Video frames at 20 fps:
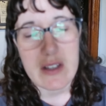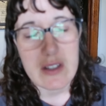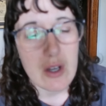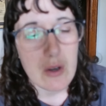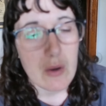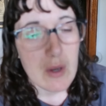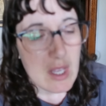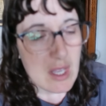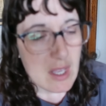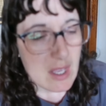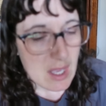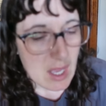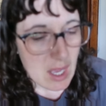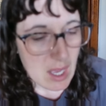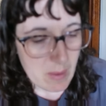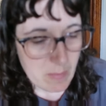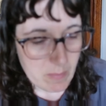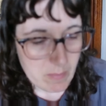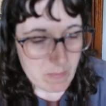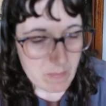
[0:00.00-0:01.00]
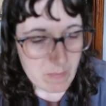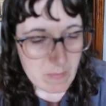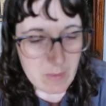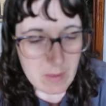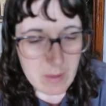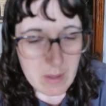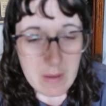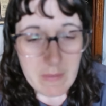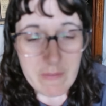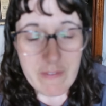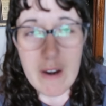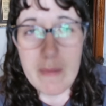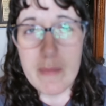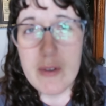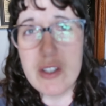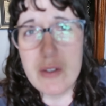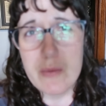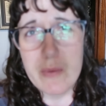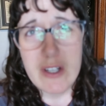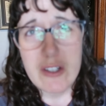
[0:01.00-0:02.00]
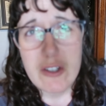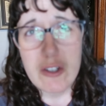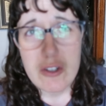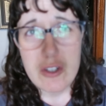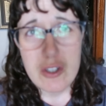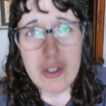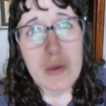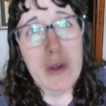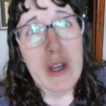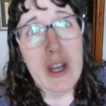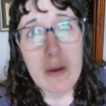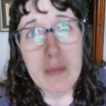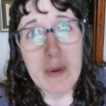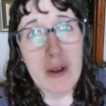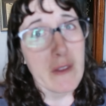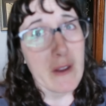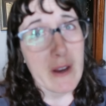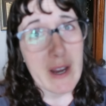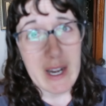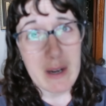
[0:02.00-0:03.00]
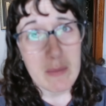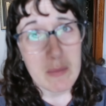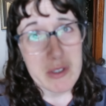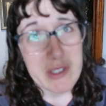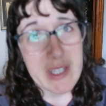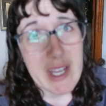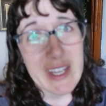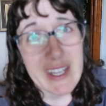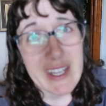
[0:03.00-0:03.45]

So um, farmers and ranchers do care about their animals